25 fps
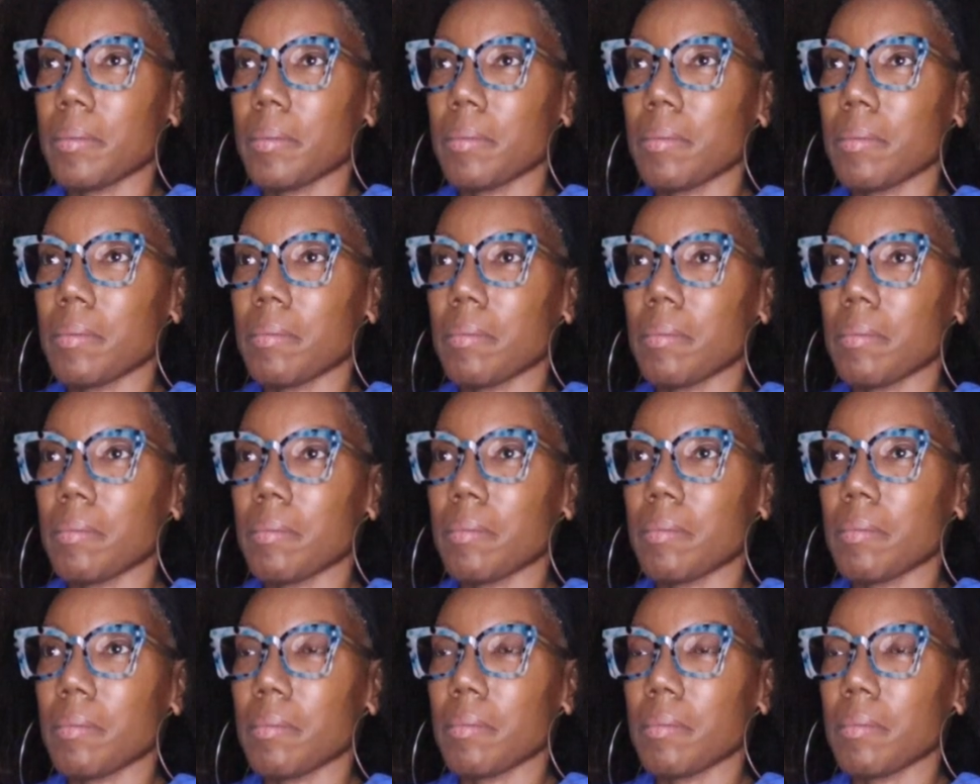You're
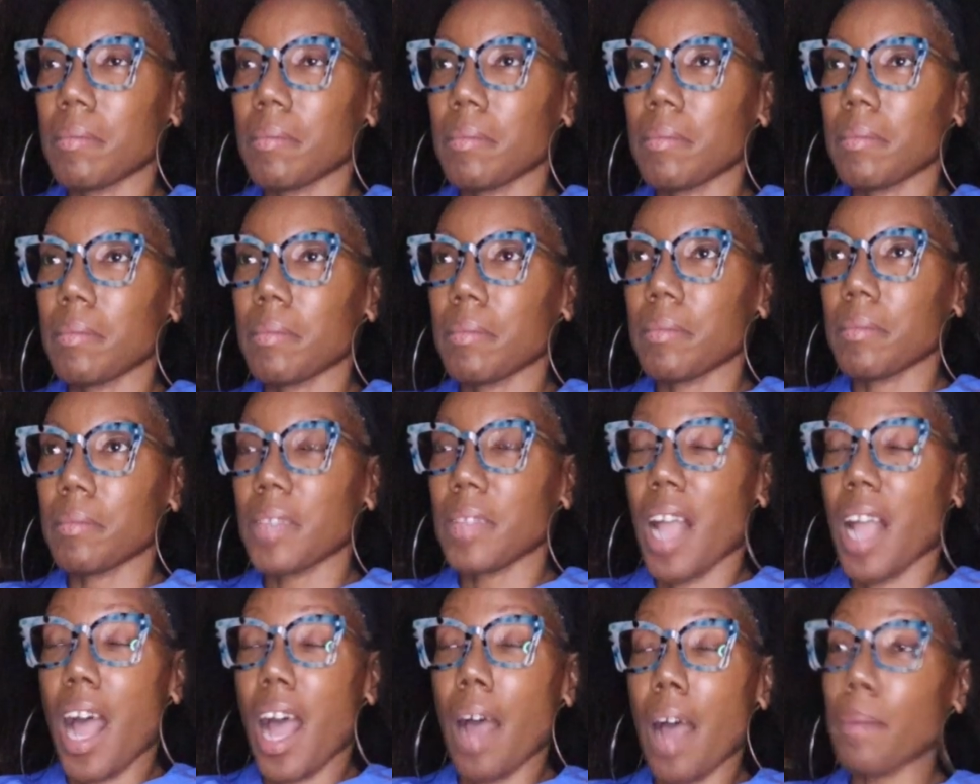lying.
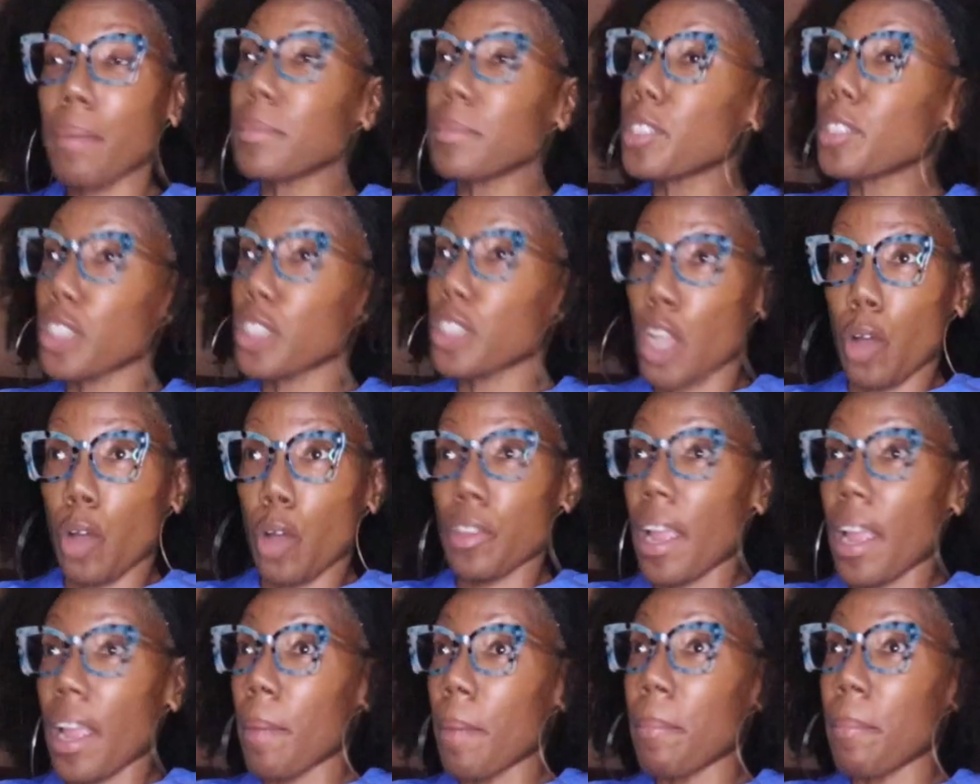Uh,
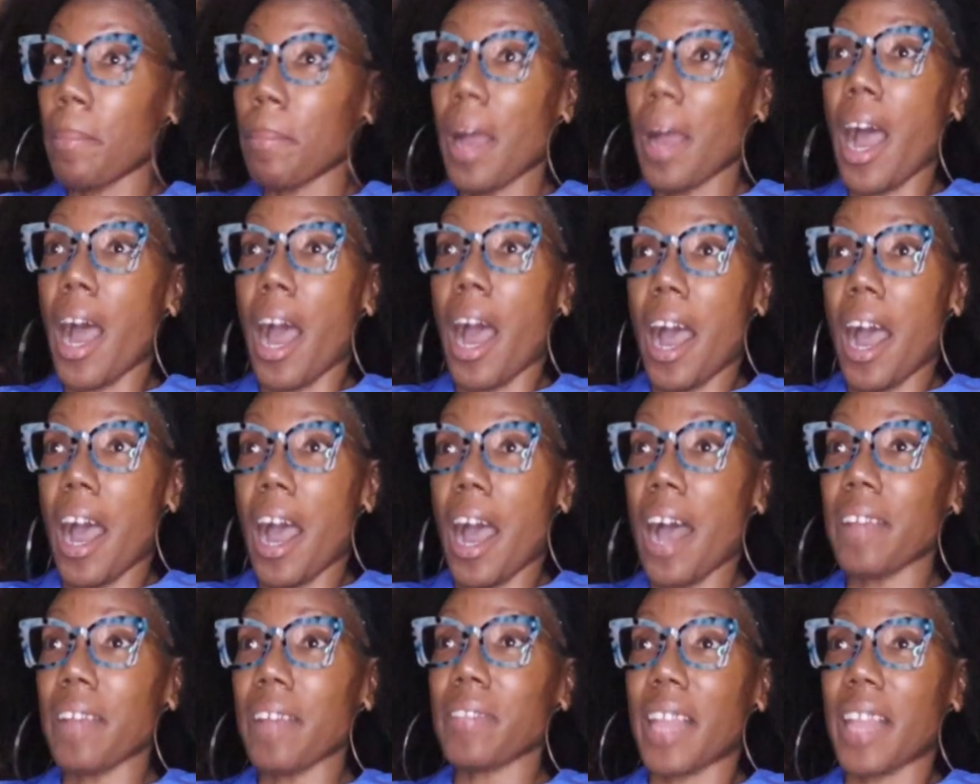show them. Uh
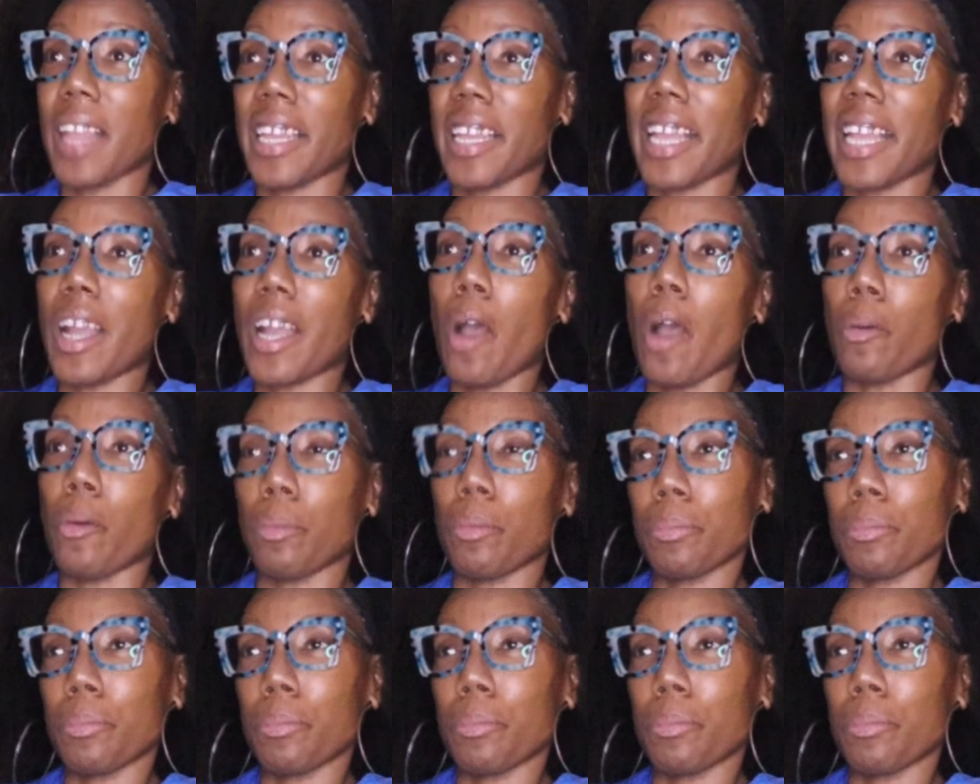huh. There they go.